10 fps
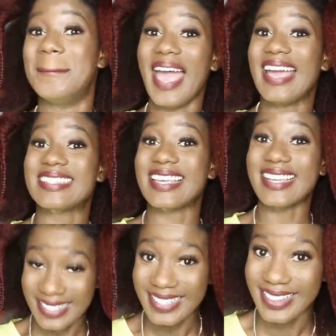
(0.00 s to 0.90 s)

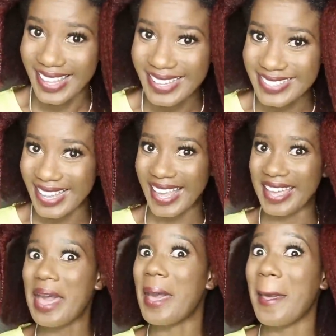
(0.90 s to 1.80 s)
basic, they
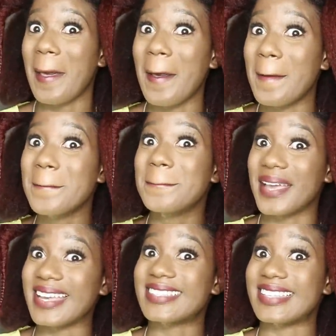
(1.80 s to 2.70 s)
say.
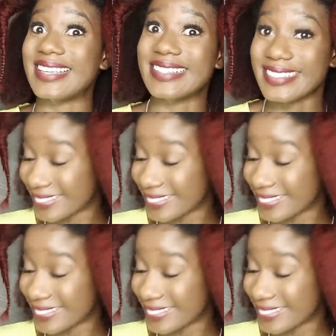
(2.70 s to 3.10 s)
Basic.